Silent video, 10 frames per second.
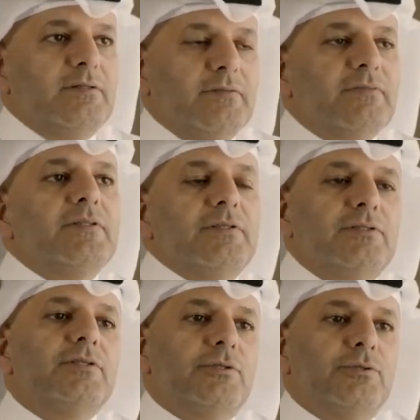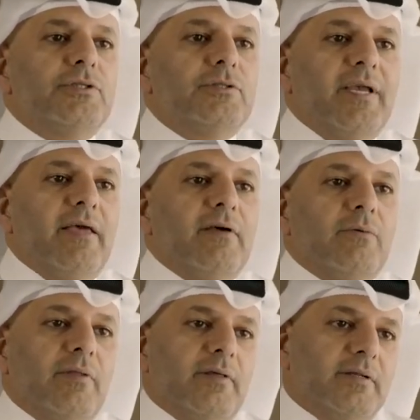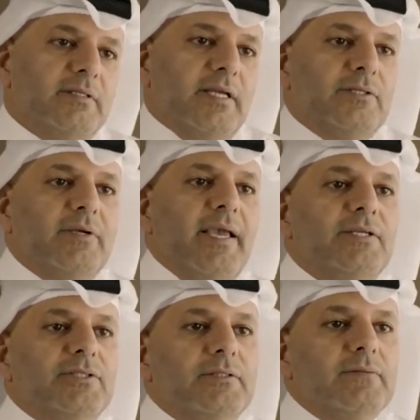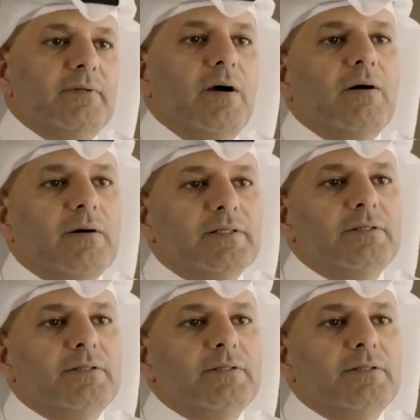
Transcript: different institutions together, whether it's education, art